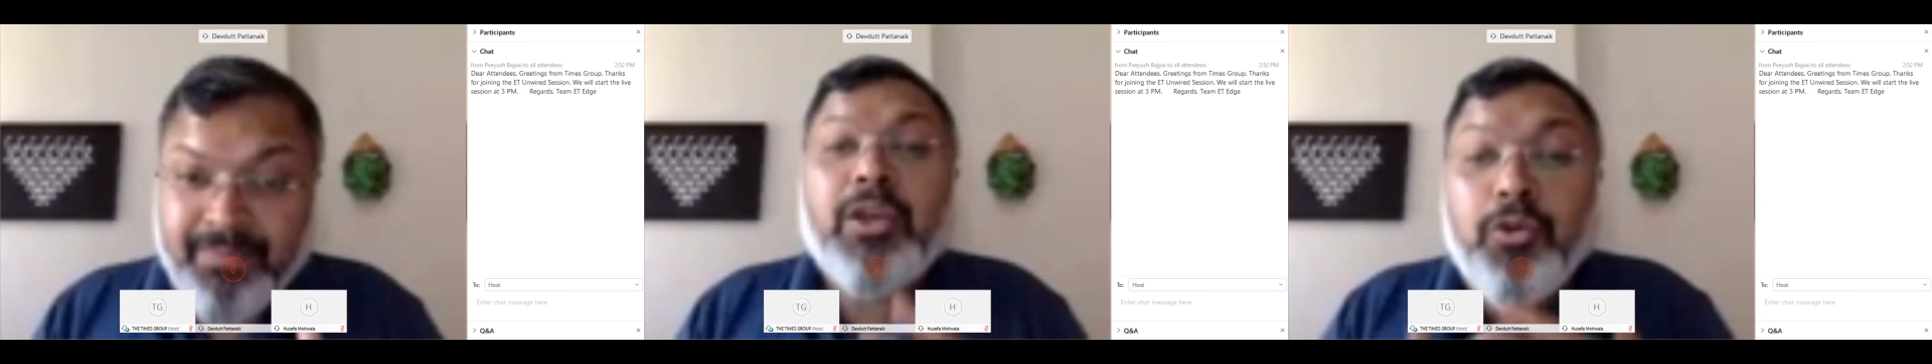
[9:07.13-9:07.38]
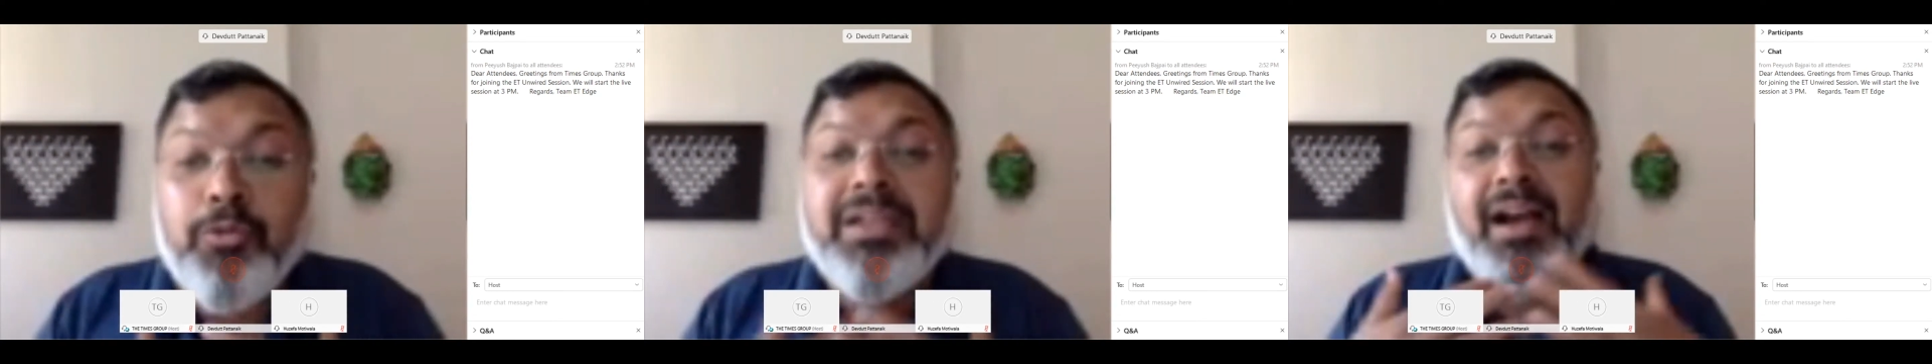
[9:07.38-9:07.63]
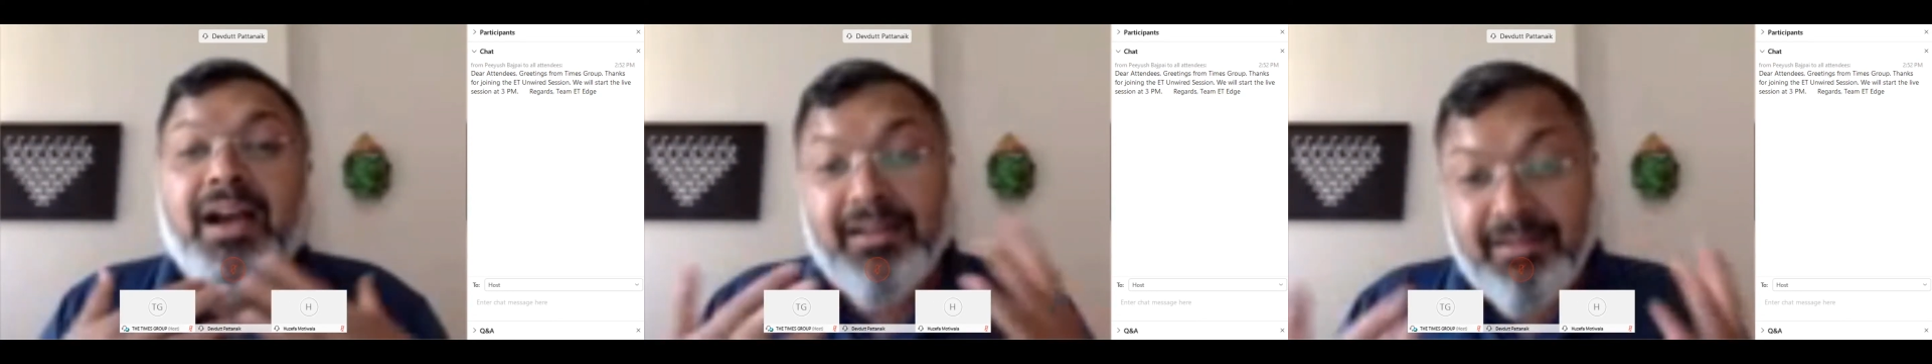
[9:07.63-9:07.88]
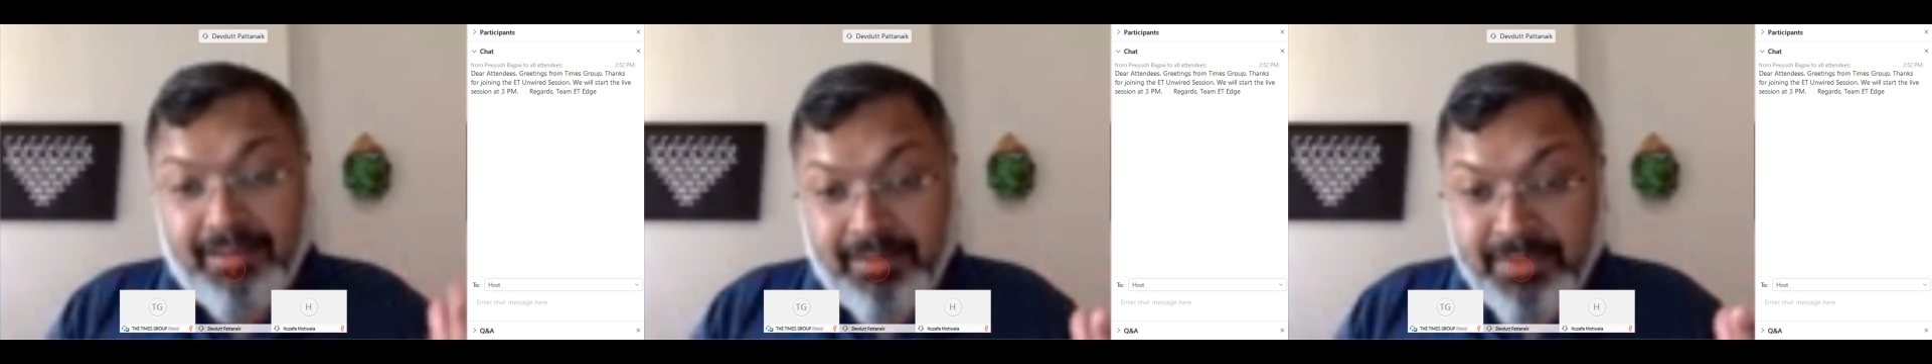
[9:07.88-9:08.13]
Human
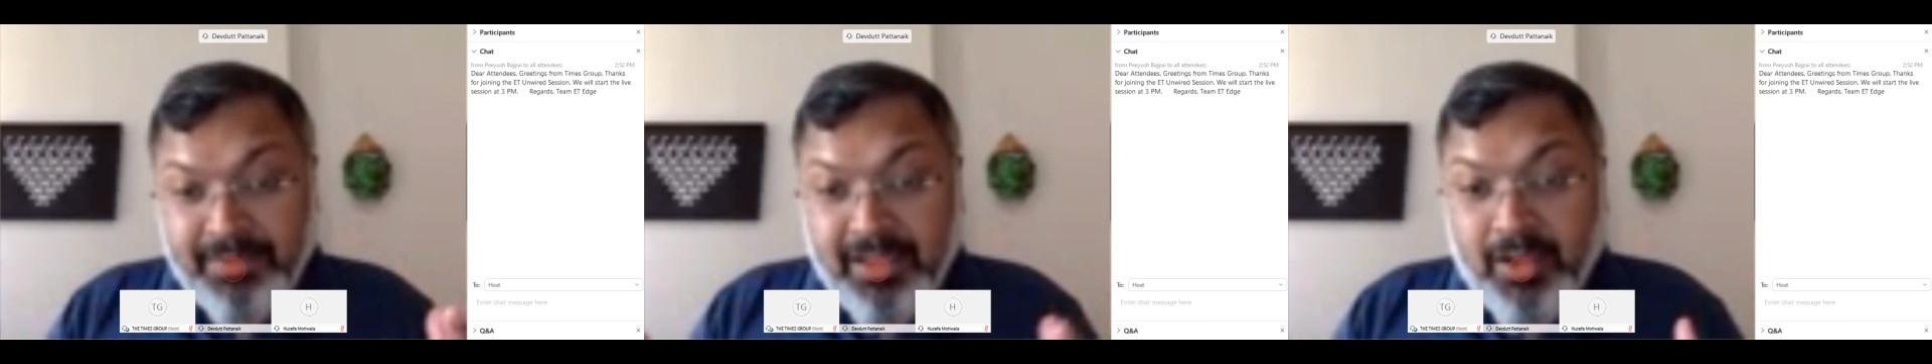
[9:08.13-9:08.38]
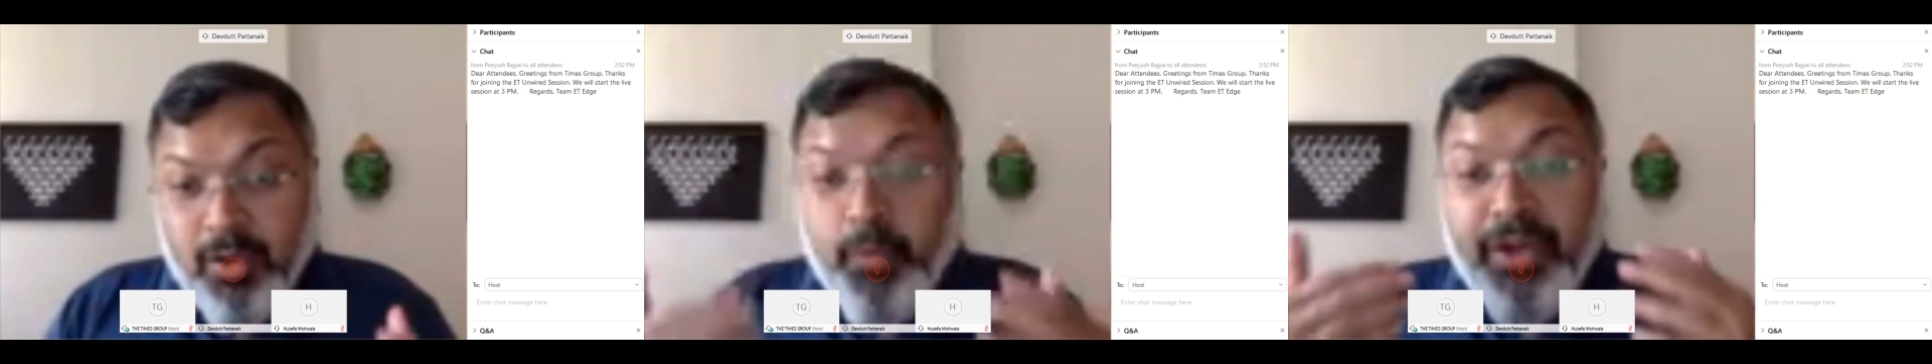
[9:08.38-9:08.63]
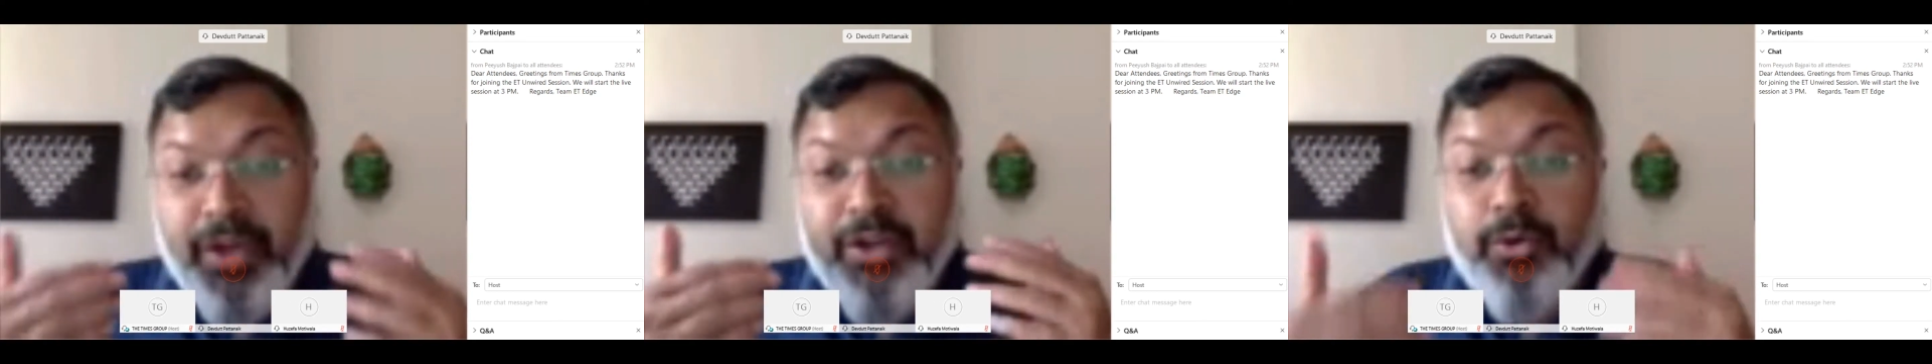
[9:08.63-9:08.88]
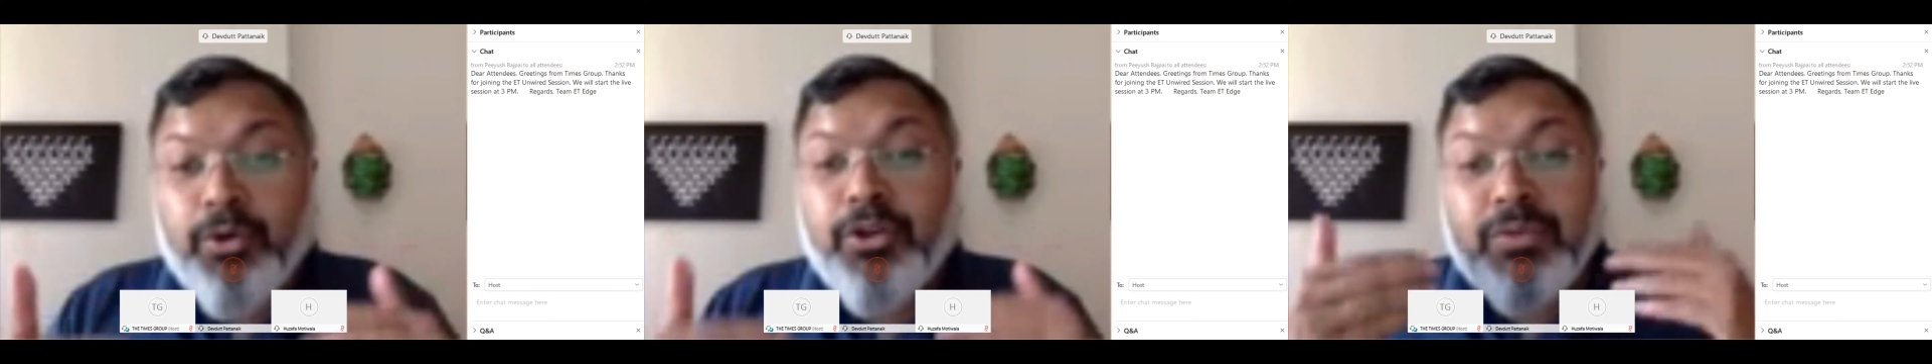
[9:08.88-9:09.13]
hunger. We
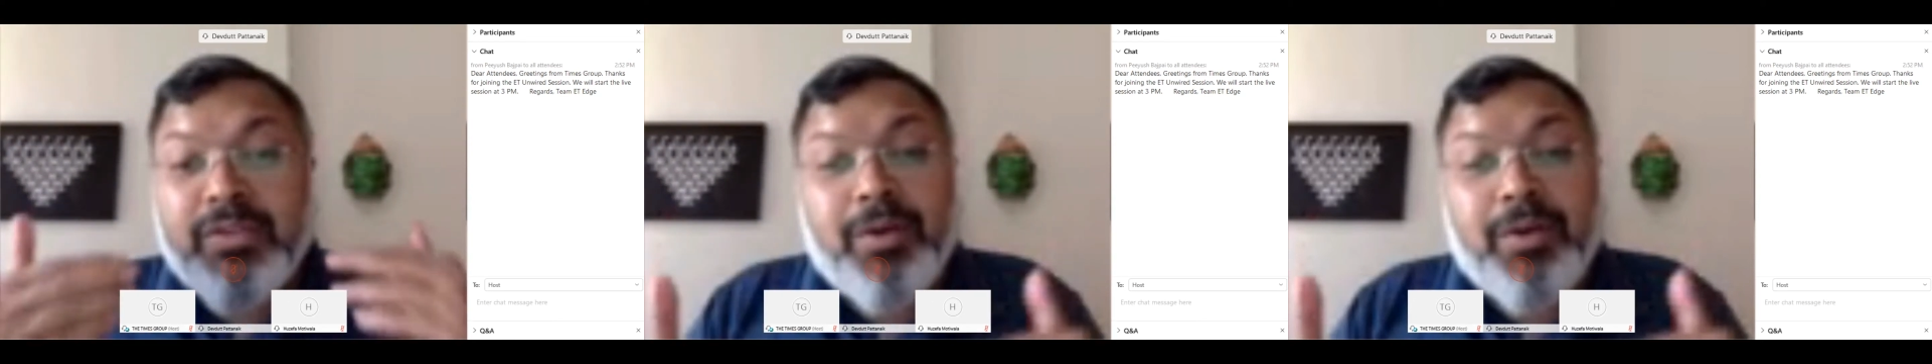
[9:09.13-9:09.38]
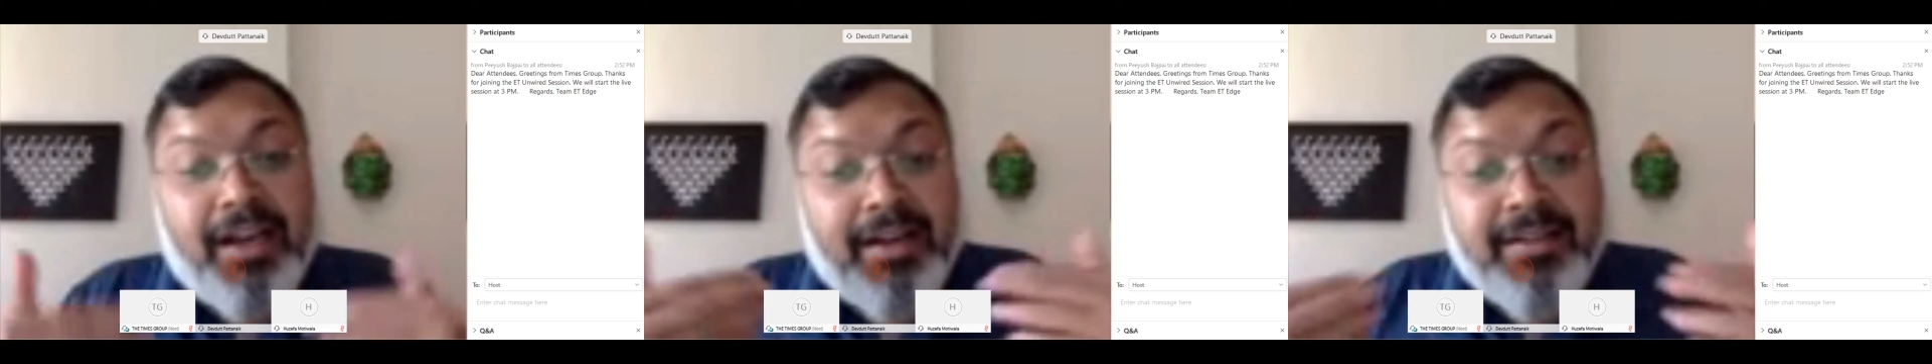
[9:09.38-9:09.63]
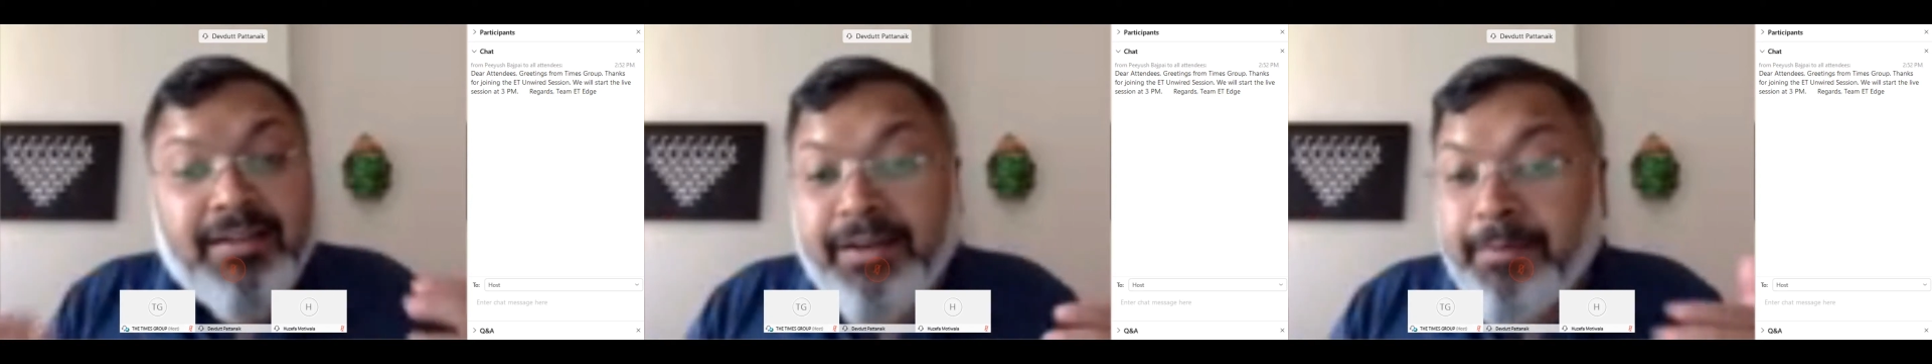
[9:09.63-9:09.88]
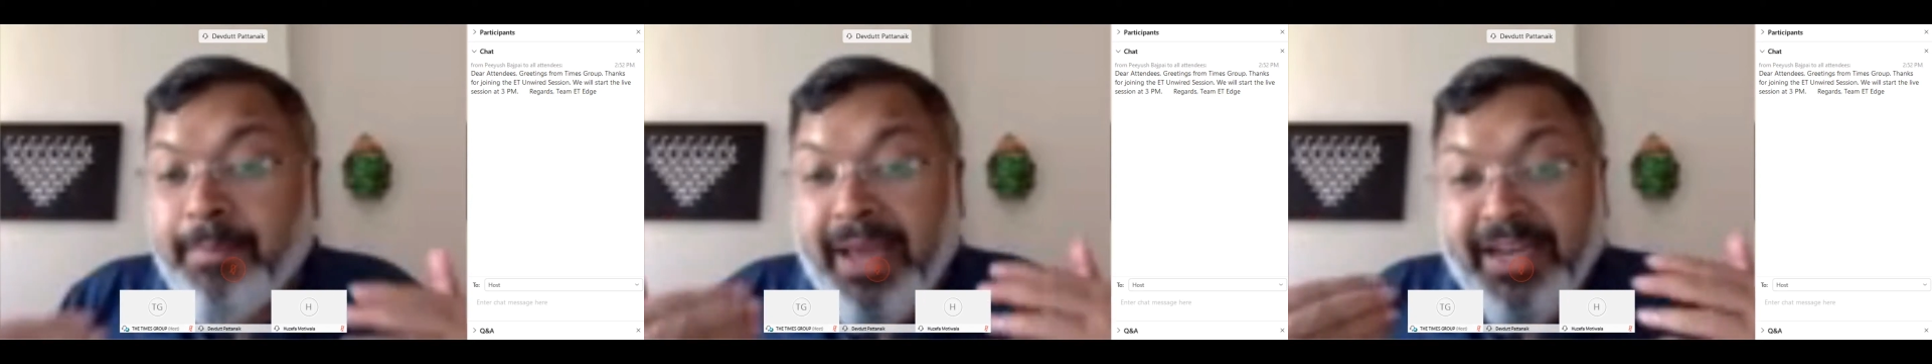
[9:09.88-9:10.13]
don't use the word hunger
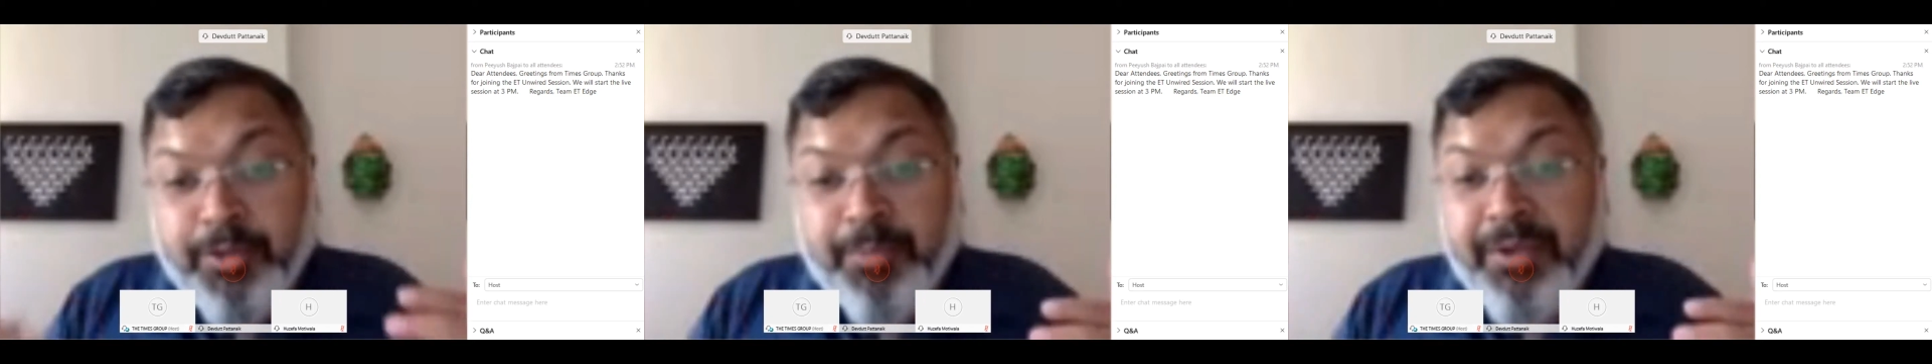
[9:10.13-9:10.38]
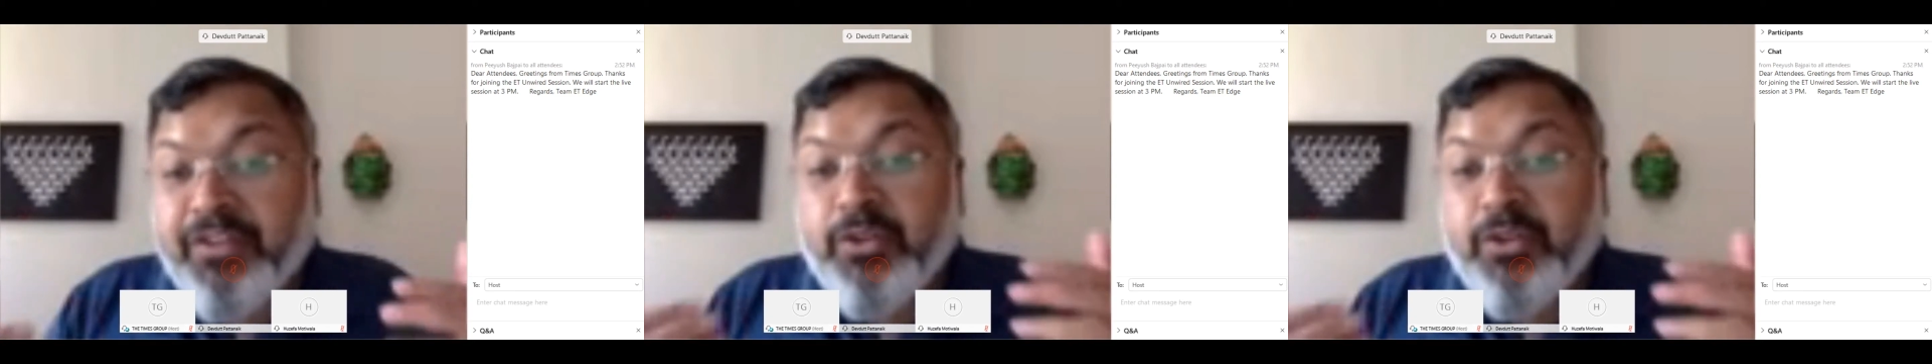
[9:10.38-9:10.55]
in management.